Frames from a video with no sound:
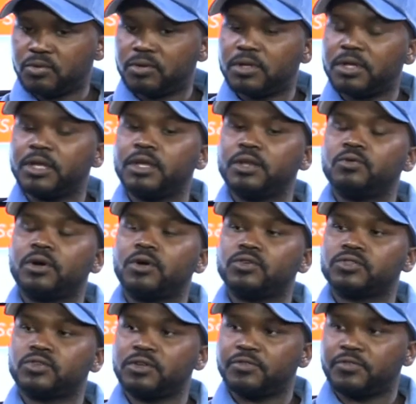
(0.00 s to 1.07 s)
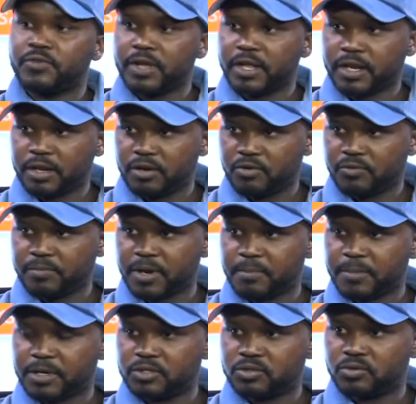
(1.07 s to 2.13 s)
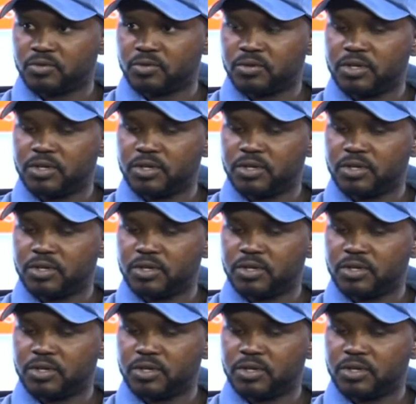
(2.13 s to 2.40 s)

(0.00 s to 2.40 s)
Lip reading: and we are also in Vergenoeg Primary School.